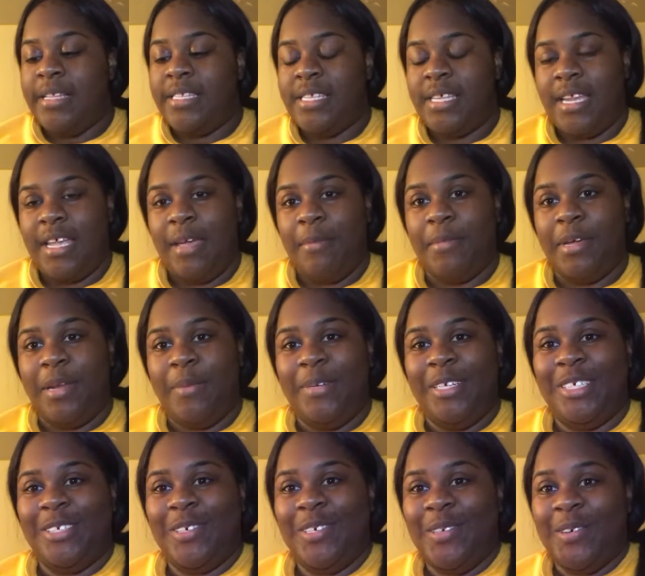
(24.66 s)
today I'm going to be
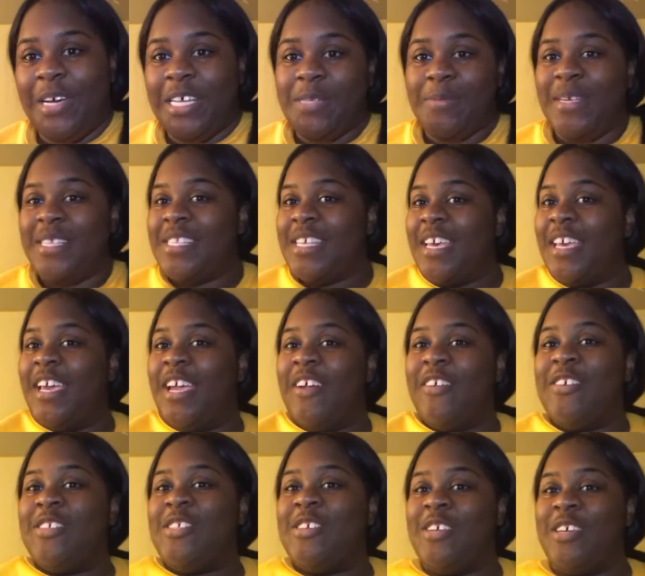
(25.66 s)
showing you guys my skincare
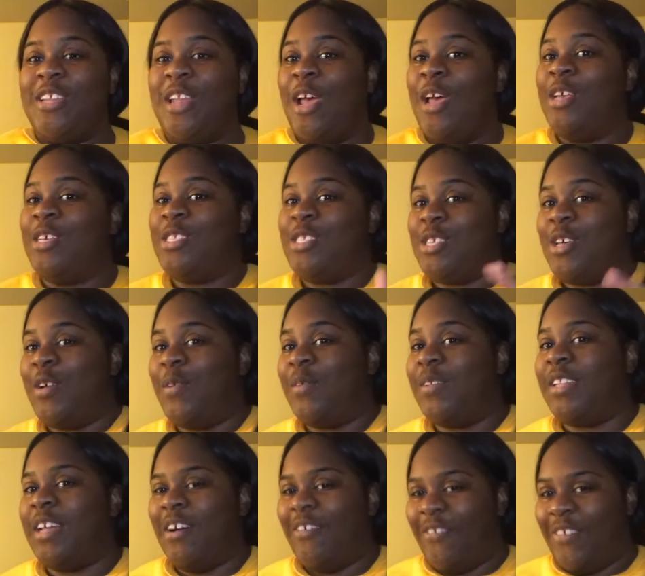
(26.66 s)
routine. So
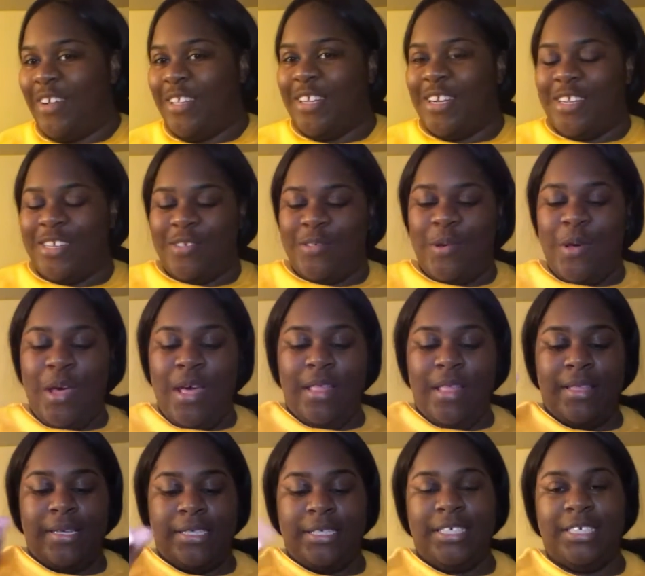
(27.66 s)
without further ado,
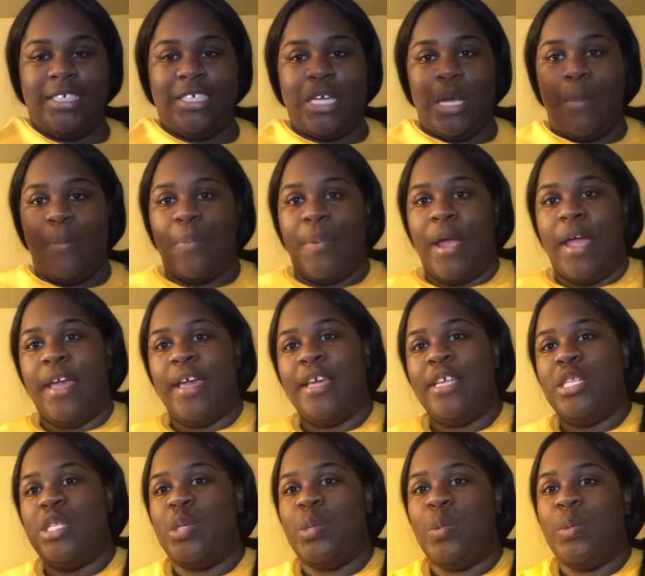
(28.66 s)
let's just jump right
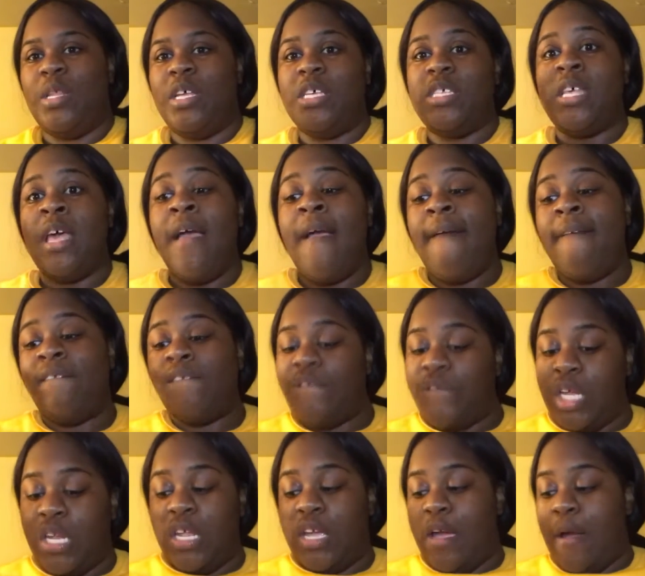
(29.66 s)
into this
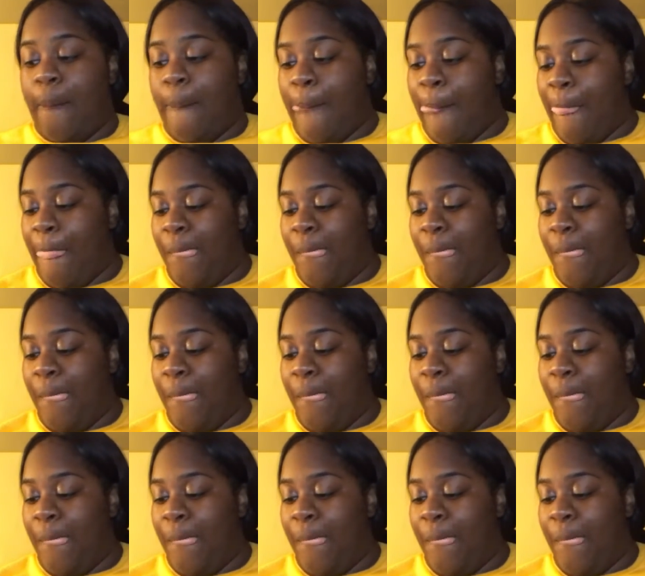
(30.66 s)
video.